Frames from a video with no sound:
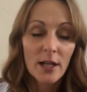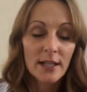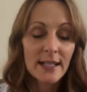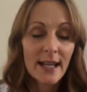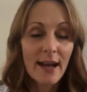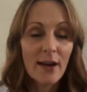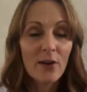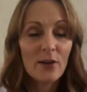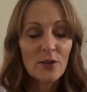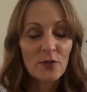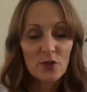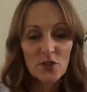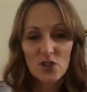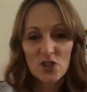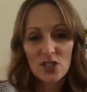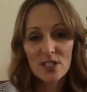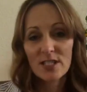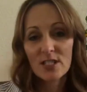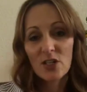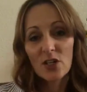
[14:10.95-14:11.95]
Now, if you're
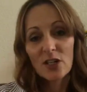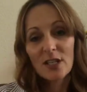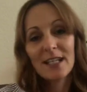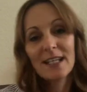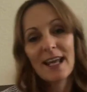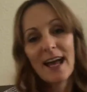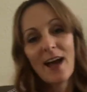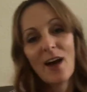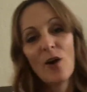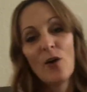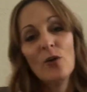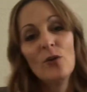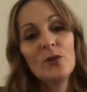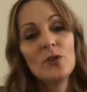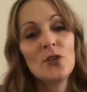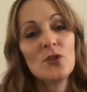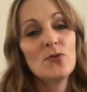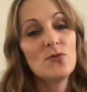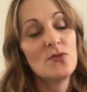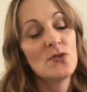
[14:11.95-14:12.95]
just starting
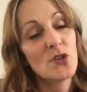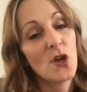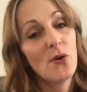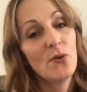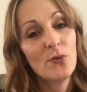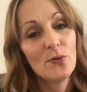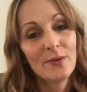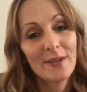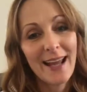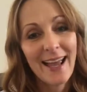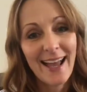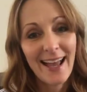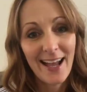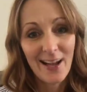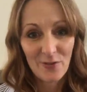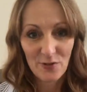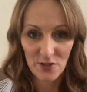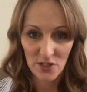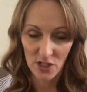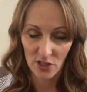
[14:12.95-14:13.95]
out, you don't
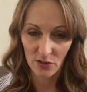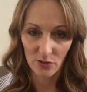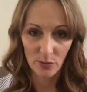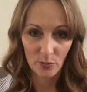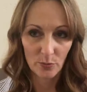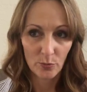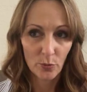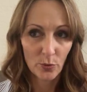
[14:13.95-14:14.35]
have to.